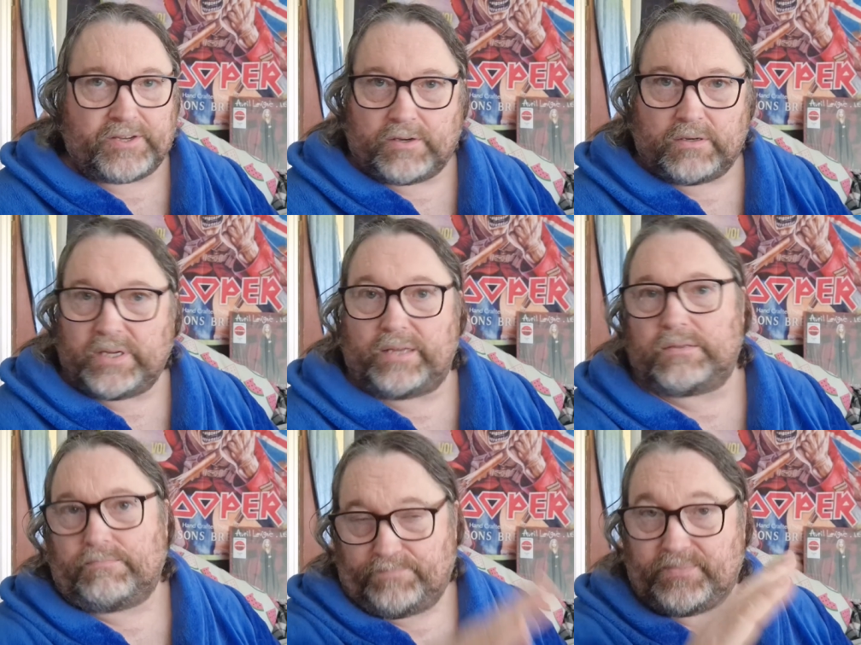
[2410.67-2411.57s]
the video,
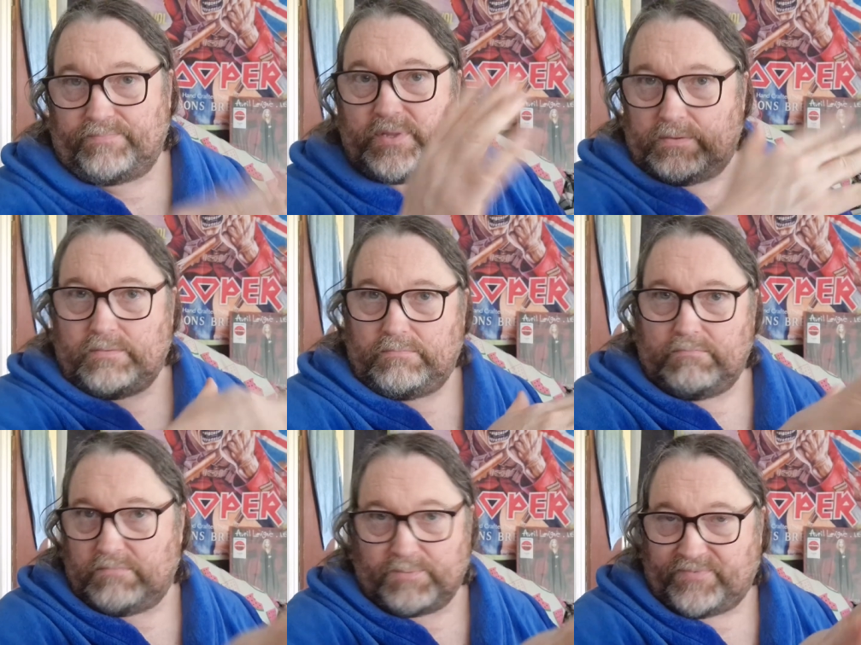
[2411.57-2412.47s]

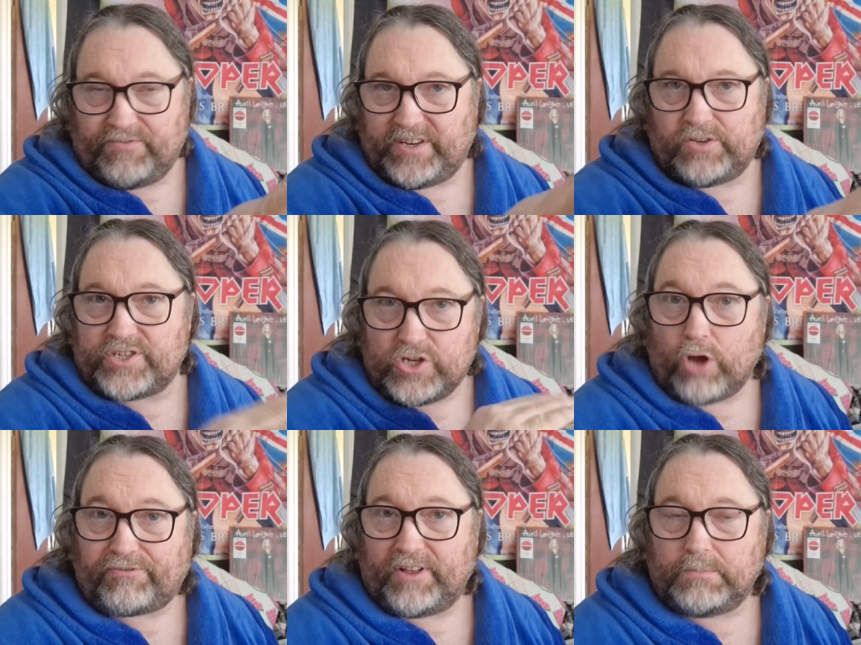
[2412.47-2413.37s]
the video is
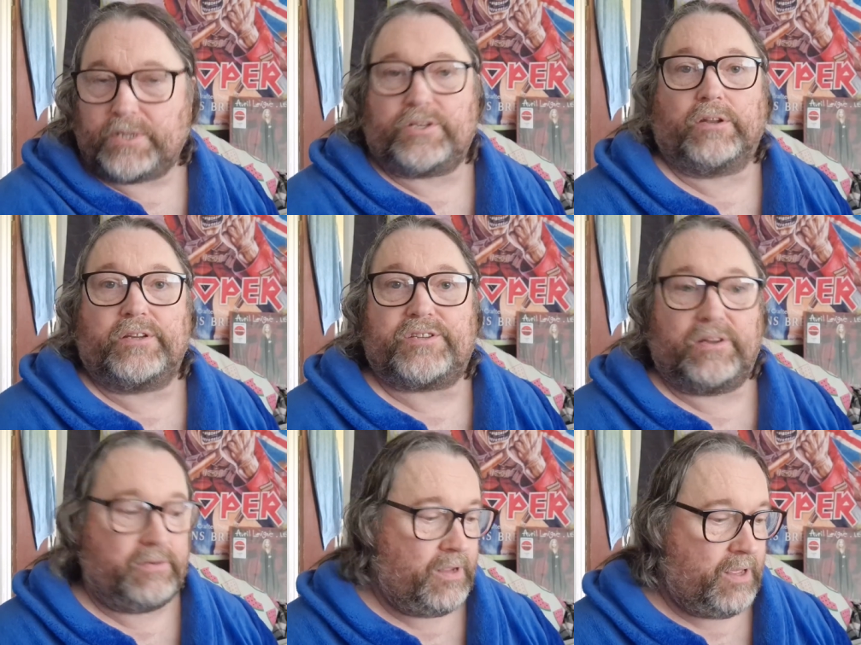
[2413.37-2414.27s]
not filmed at
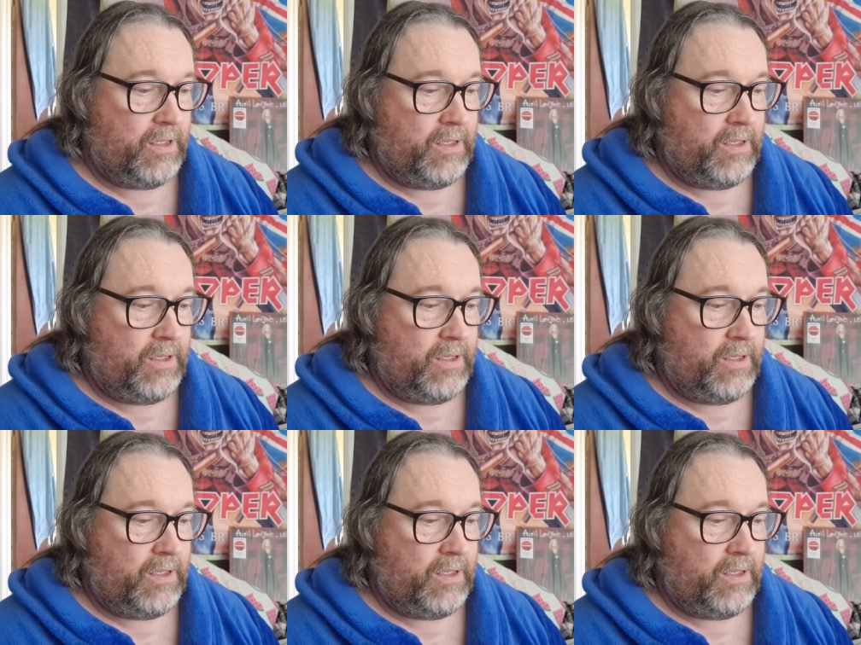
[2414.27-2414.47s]
Donington.